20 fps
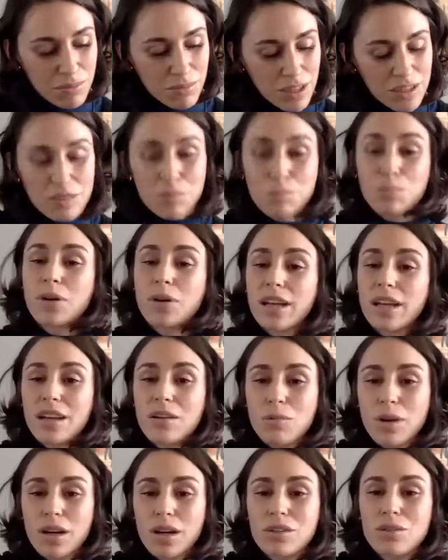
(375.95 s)
It's
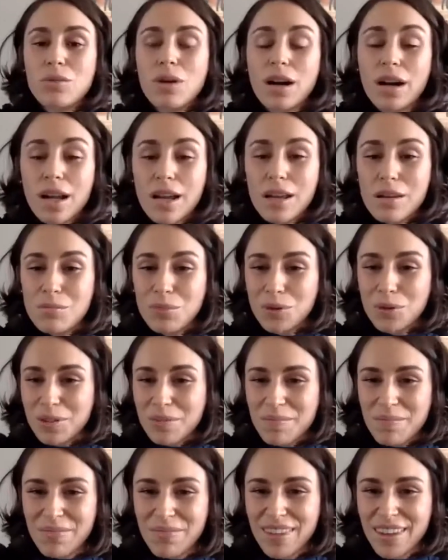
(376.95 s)
bringing what you are able.
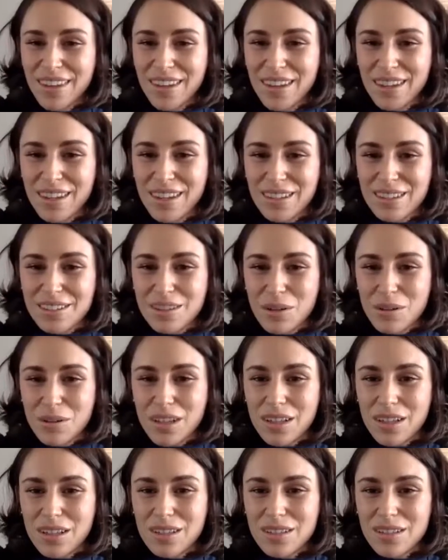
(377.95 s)
So
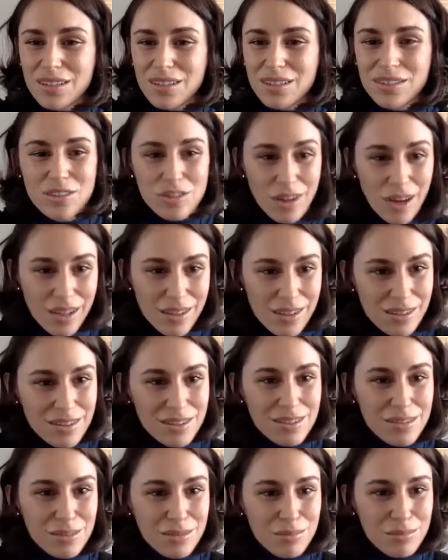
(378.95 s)
it is
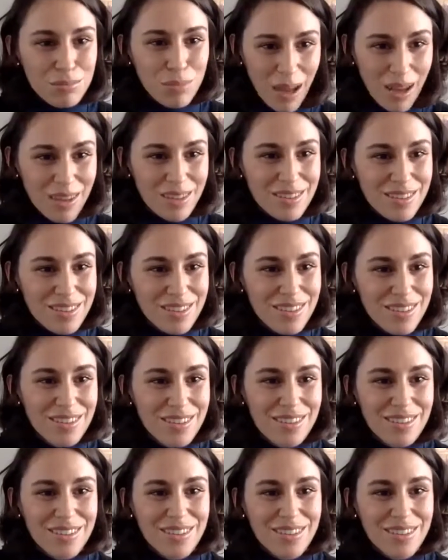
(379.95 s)
strengths-based.